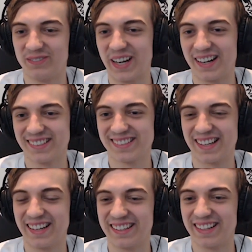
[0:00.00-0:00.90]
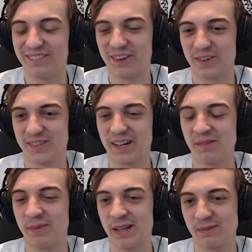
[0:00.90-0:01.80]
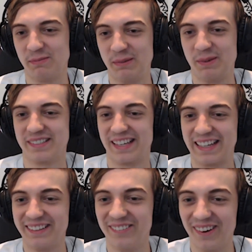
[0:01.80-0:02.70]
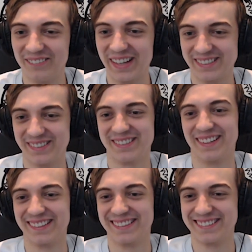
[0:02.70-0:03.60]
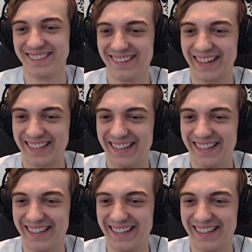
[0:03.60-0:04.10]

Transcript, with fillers: unbalanced, and I thought it was like unbalanced for mid, but it's like even more unbalanced for jungle. So like,